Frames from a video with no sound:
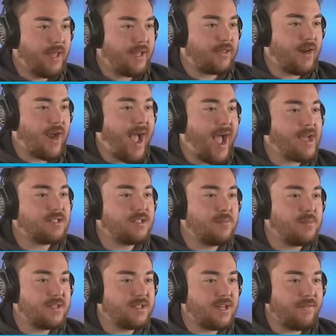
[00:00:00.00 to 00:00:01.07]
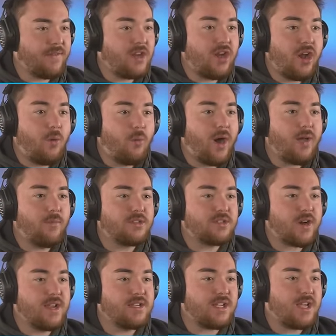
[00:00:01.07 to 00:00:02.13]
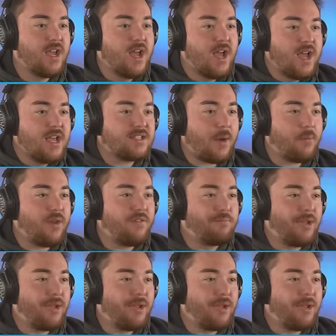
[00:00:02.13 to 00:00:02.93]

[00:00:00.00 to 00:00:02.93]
like there has to be stuff. And you know what? What's crazy is that we've